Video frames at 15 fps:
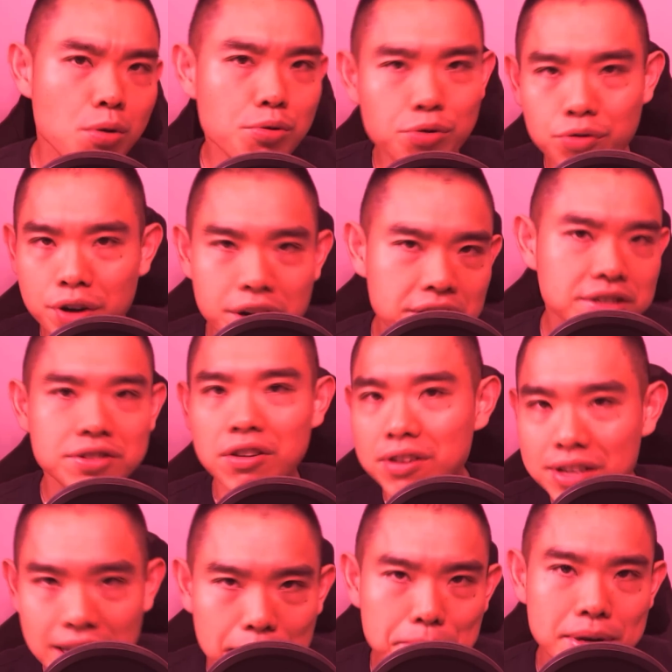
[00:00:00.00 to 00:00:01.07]
trading is not
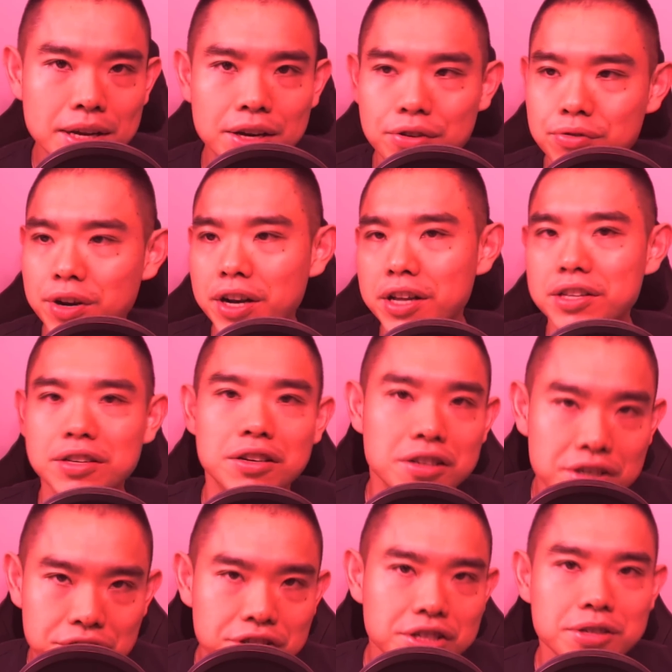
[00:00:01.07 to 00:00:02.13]
gambling. Trading is a
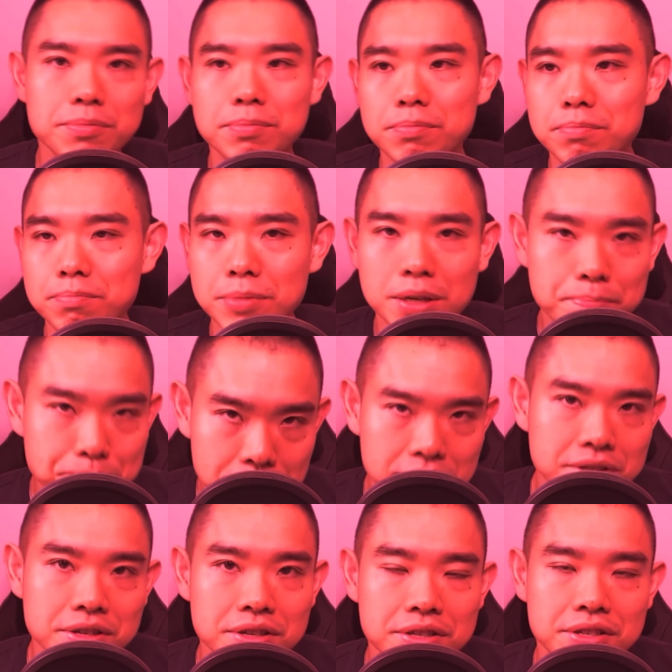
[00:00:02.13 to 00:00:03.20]
legitimate
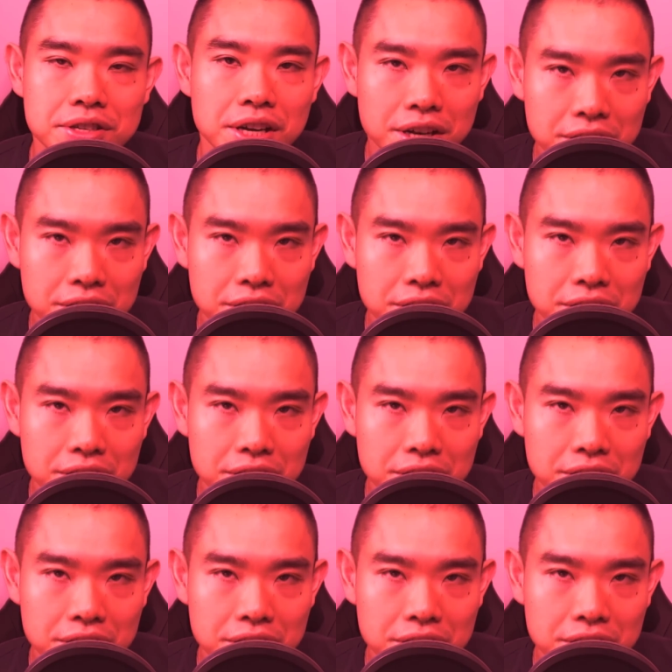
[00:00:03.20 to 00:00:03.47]
business. Yada